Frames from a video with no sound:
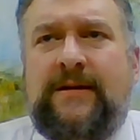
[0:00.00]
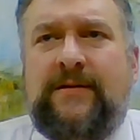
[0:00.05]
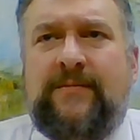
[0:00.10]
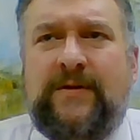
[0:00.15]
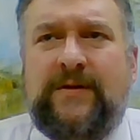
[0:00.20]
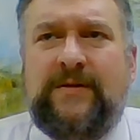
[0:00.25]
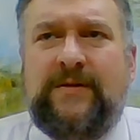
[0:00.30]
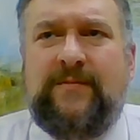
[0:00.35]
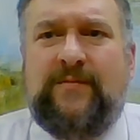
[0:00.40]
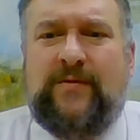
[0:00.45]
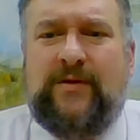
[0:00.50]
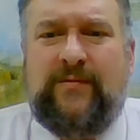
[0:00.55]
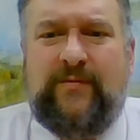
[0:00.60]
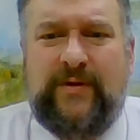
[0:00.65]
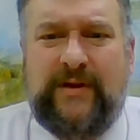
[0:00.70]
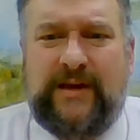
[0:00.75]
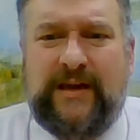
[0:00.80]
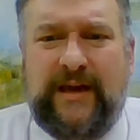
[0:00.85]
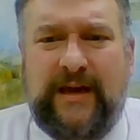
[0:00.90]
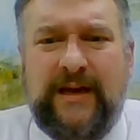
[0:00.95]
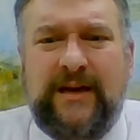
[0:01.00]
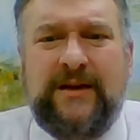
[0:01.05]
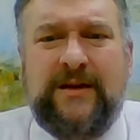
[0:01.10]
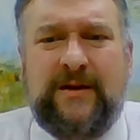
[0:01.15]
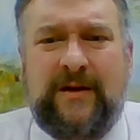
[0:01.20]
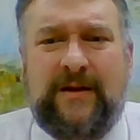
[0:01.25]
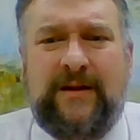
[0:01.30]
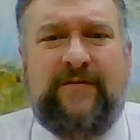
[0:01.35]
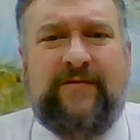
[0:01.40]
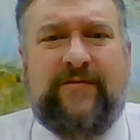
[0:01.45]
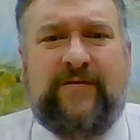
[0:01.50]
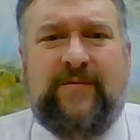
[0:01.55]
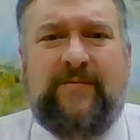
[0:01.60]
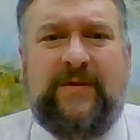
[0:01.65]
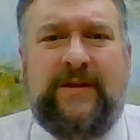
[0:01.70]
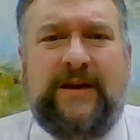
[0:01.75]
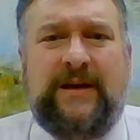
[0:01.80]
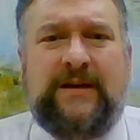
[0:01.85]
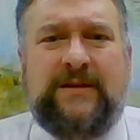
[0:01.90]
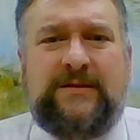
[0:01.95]
What we can glean from
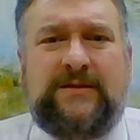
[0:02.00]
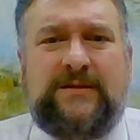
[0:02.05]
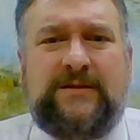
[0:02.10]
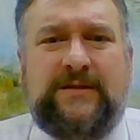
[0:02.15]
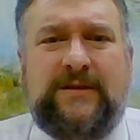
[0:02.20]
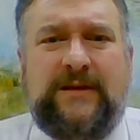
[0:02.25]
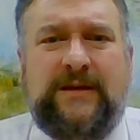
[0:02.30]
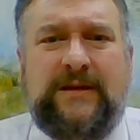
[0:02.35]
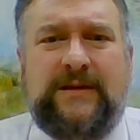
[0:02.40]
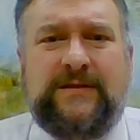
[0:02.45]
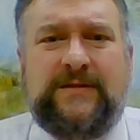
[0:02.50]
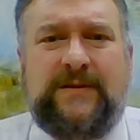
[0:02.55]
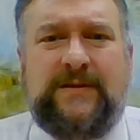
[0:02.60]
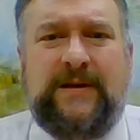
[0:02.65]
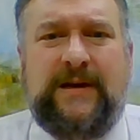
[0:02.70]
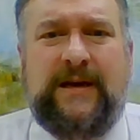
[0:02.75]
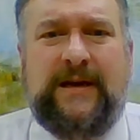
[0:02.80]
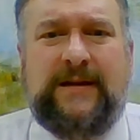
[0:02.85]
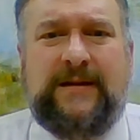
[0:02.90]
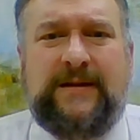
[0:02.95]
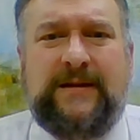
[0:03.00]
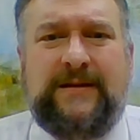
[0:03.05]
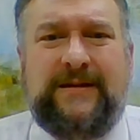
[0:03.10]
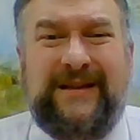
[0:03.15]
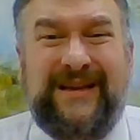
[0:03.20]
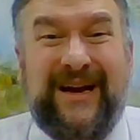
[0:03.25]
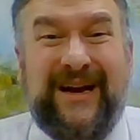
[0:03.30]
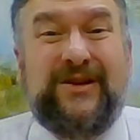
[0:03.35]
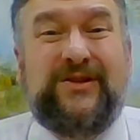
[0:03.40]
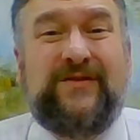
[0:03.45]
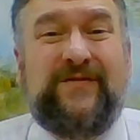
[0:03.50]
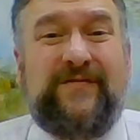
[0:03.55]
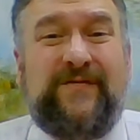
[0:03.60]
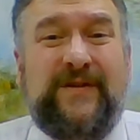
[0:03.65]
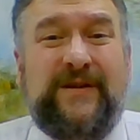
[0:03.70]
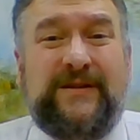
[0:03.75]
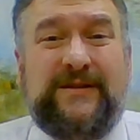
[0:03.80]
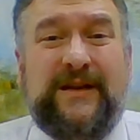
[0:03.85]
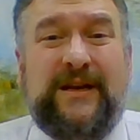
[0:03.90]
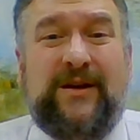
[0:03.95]
this is that
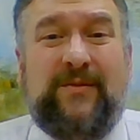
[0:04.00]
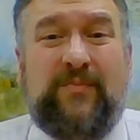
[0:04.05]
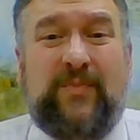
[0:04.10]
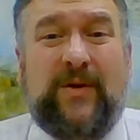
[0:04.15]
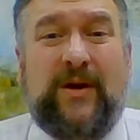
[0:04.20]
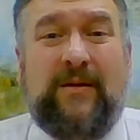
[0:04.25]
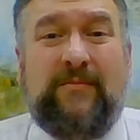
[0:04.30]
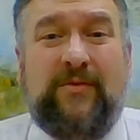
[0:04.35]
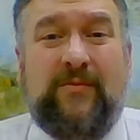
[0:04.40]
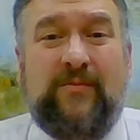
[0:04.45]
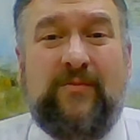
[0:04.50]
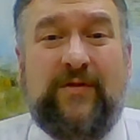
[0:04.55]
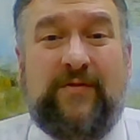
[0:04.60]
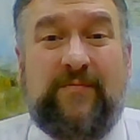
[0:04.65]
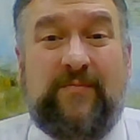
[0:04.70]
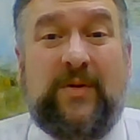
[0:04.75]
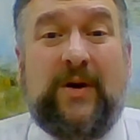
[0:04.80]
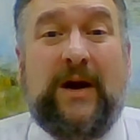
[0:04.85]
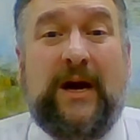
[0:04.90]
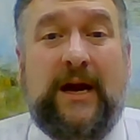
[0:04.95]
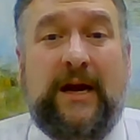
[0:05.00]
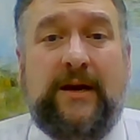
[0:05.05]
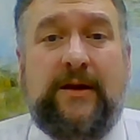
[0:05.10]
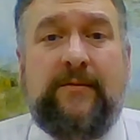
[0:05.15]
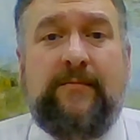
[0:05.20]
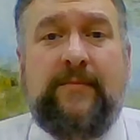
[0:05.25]
Diotrephes had a problem with pride.